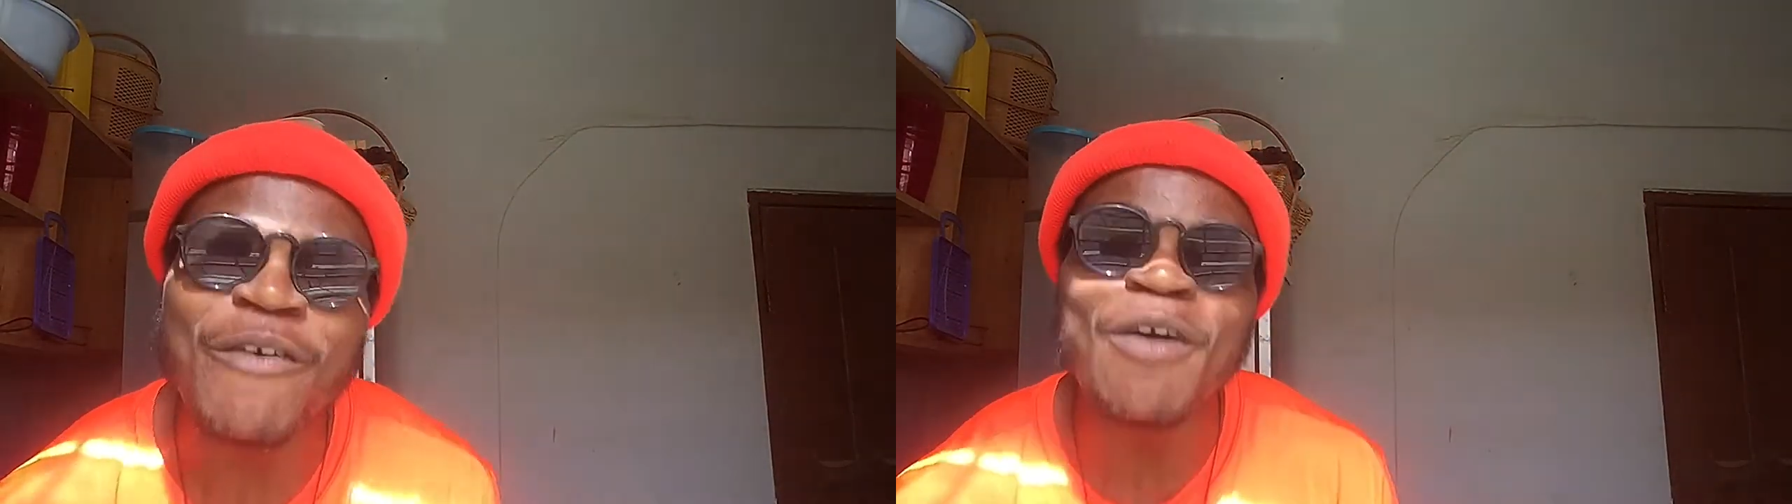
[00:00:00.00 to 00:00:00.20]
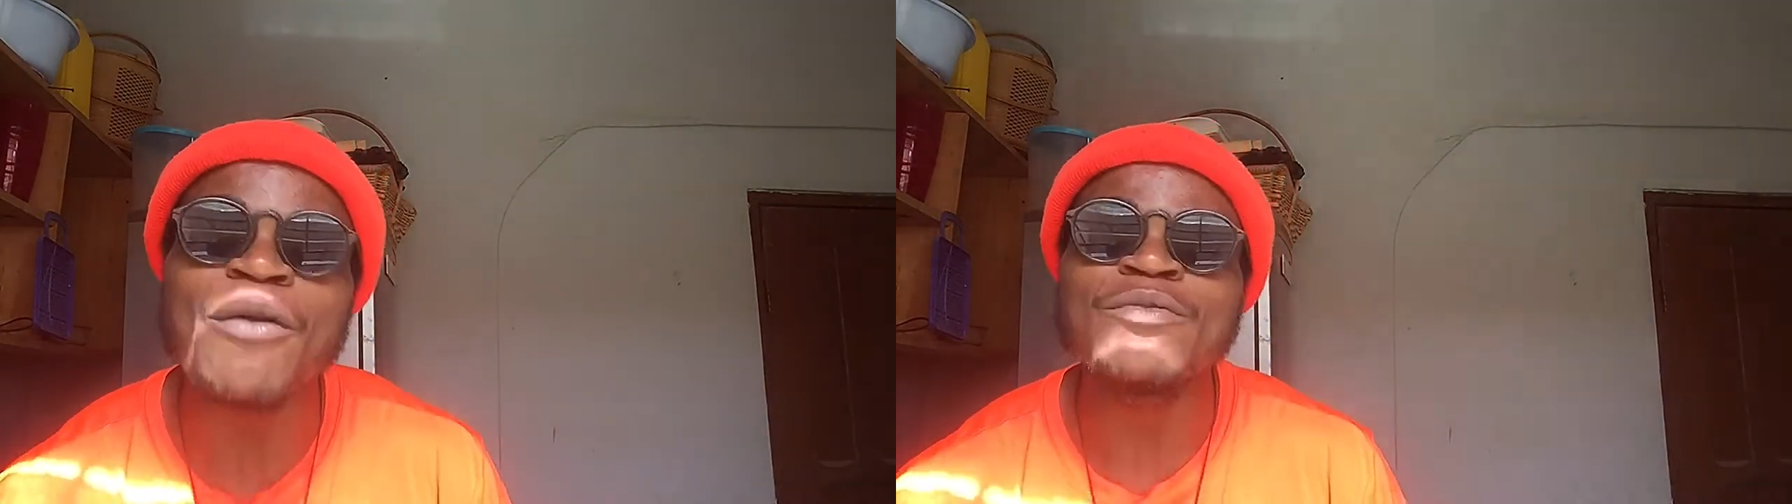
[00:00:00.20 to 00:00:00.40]

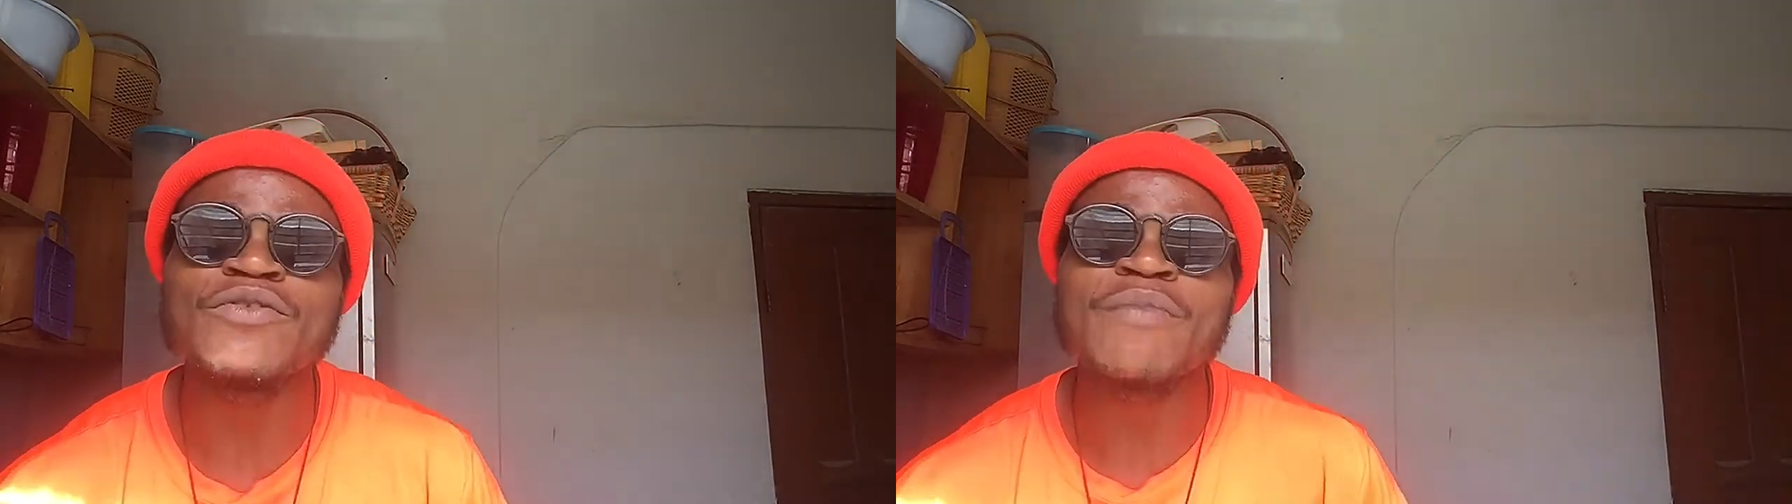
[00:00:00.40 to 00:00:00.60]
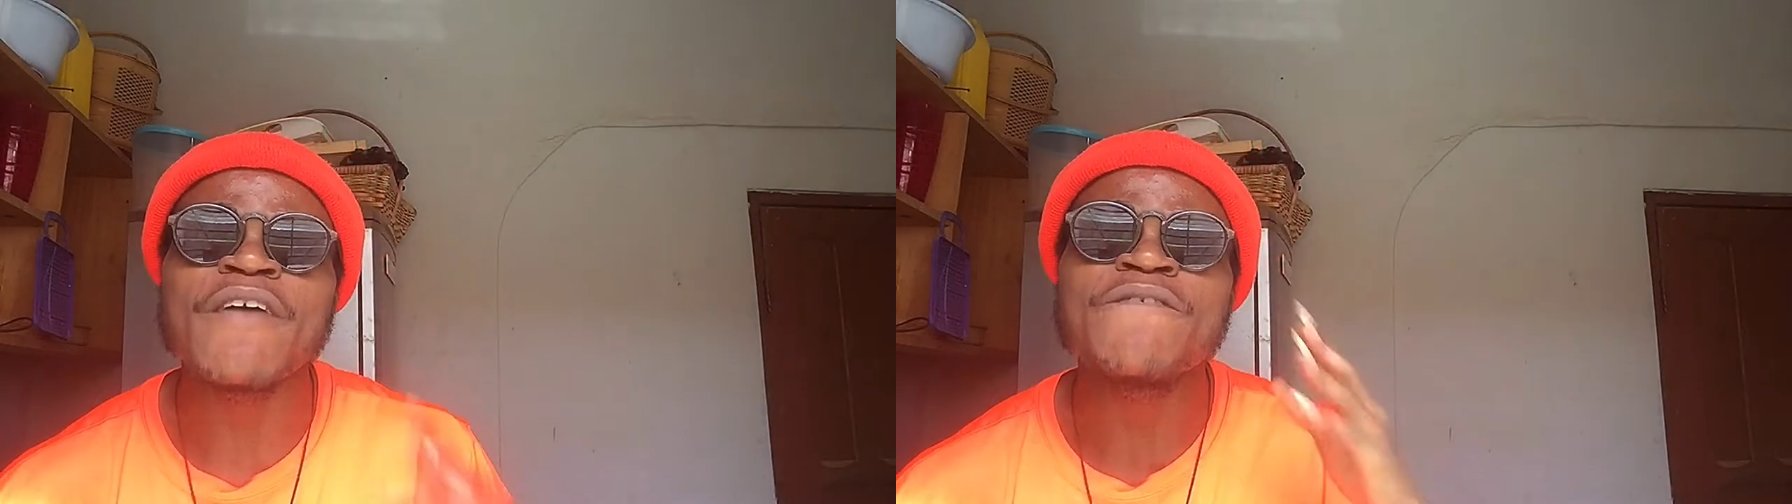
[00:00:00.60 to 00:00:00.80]
Welcome
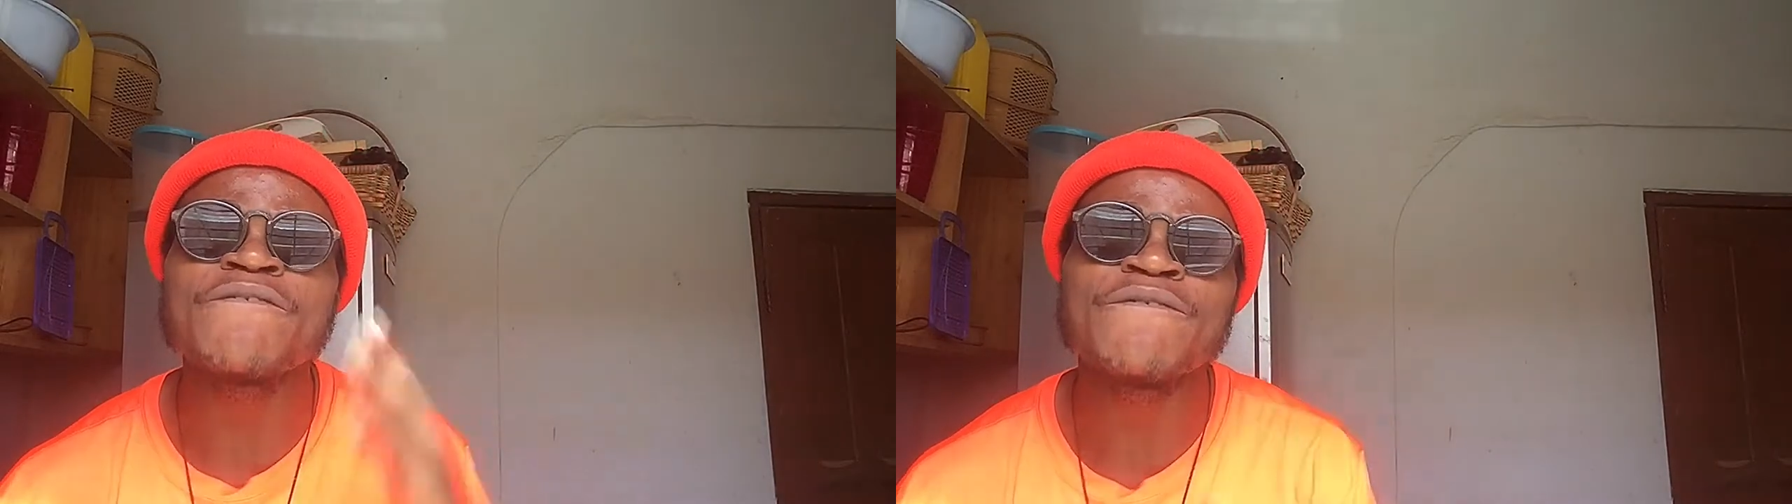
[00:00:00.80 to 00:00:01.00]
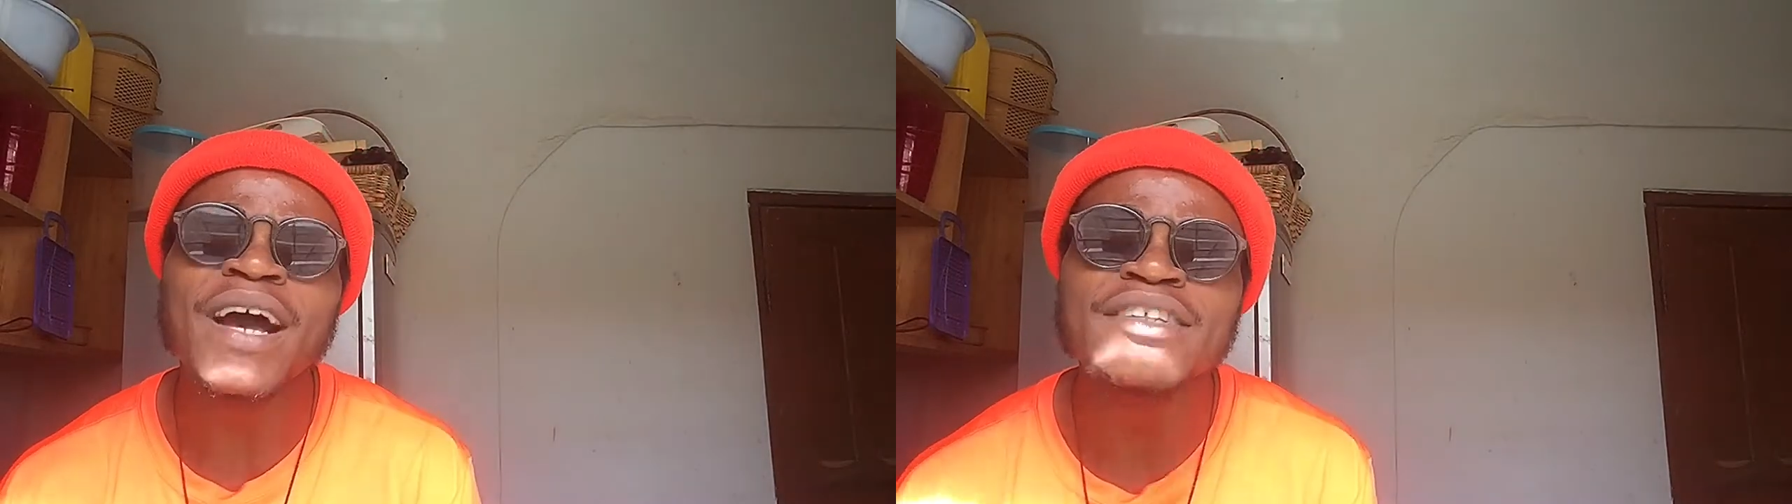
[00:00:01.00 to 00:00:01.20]
to my
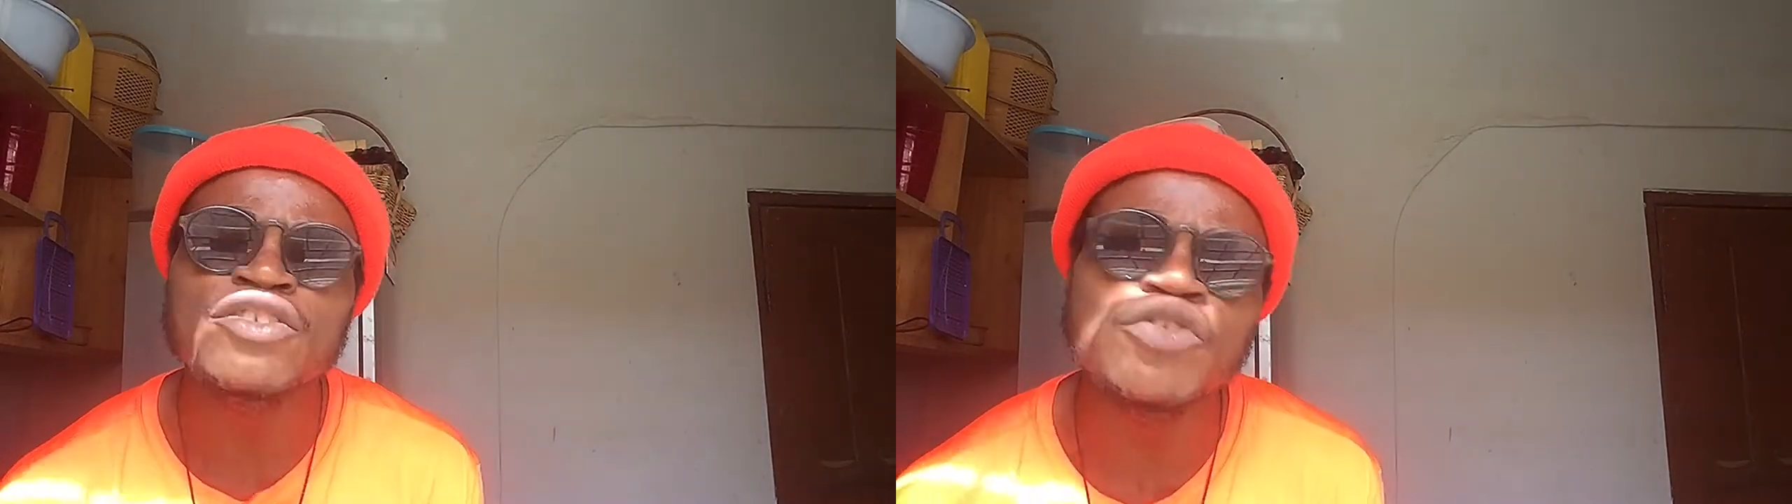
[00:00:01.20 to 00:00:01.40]
fast